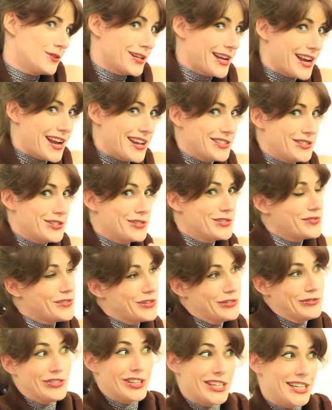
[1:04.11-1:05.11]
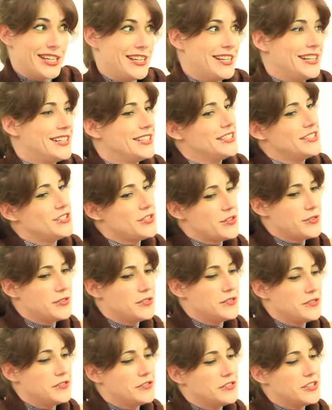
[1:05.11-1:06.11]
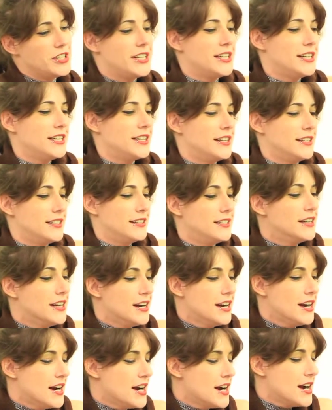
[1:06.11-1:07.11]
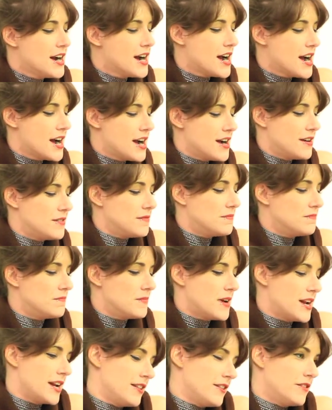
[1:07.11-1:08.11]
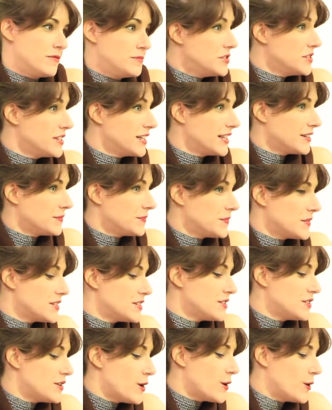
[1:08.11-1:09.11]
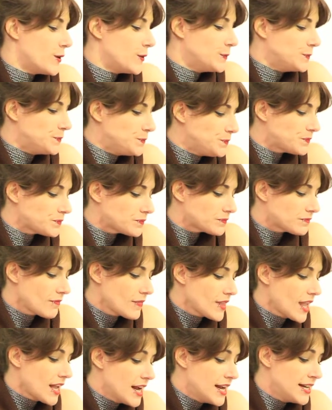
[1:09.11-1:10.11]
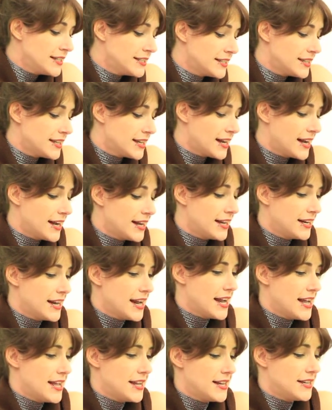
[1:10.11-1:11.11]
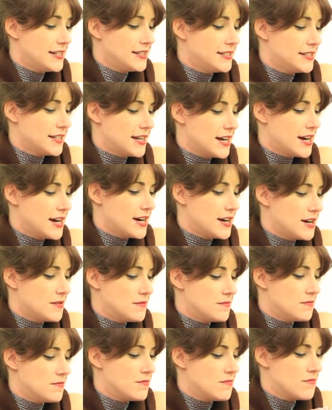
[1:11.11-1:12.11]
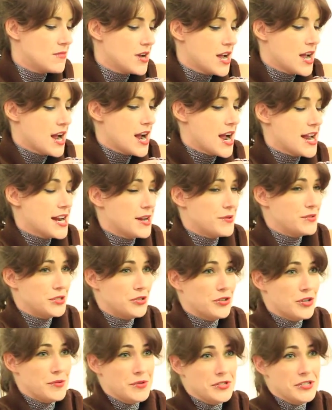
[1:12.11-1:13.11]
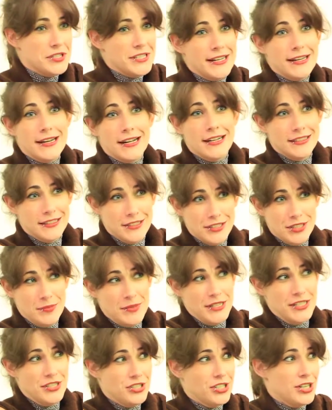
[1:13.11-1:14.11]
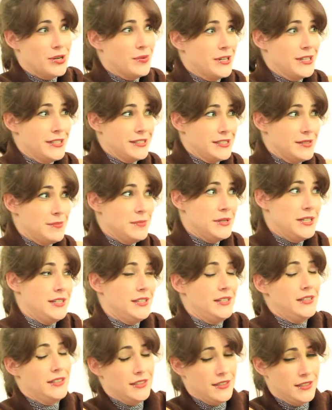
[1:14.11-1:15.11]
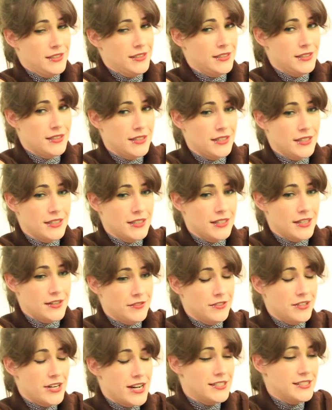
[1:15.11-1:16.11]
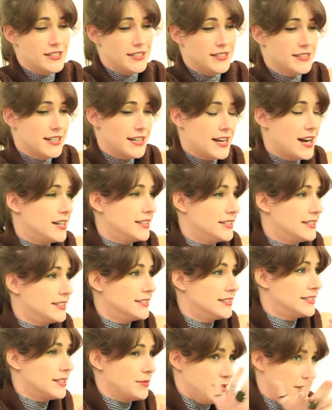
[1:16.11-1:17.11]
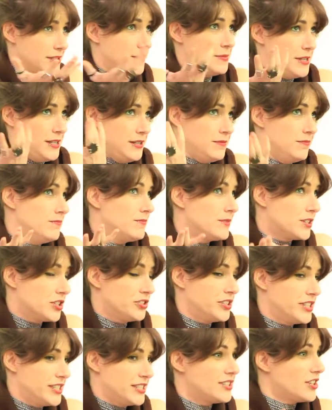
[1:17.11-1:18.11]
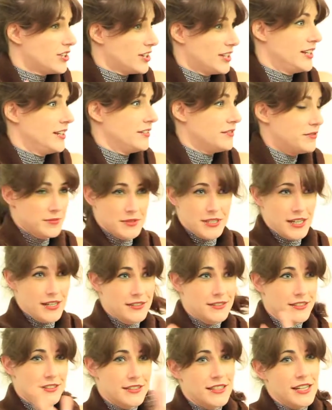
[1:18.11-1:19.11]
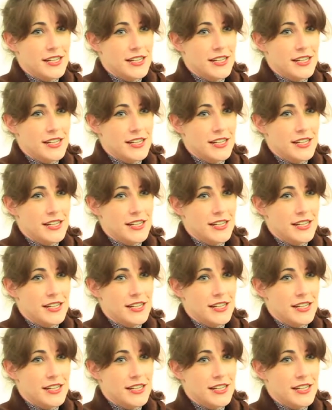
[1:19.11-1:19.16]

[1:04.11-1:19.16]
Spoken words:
to concerts for free and shows for free, and I love music. So I did that, and I was a criminal psychology major. I wanted to be a forensic psychologist. I wanted to be Clarice Starling from Silence of the